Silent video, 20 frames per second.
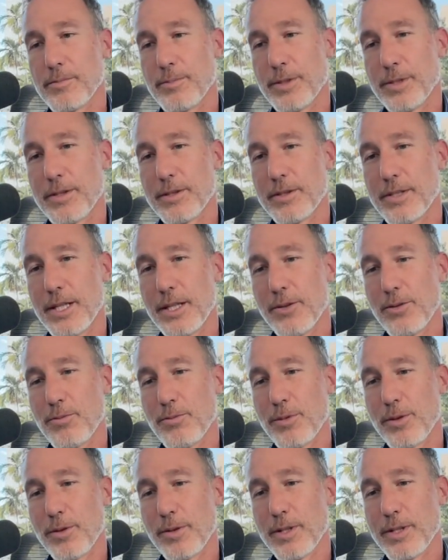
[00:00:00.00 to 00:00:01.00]
but they
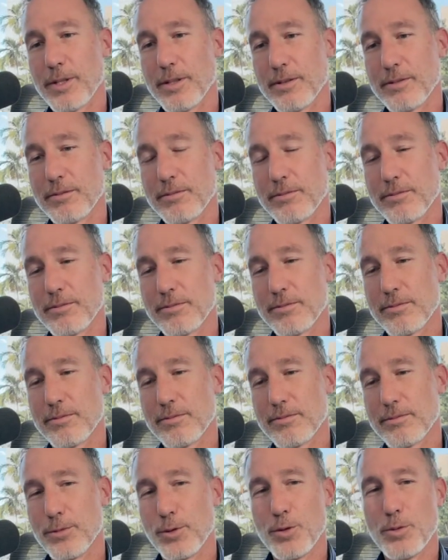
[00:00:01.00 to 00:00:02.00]
don't really
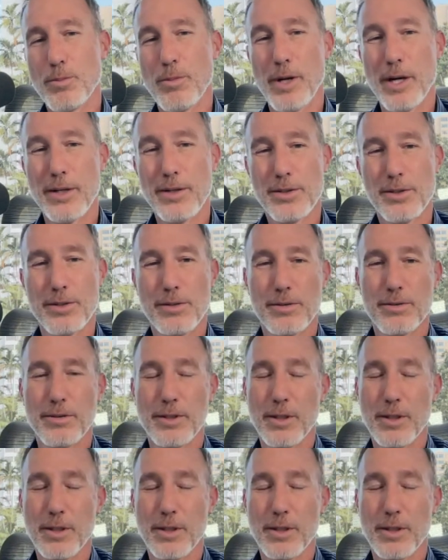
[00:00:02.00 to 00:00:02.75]
do much.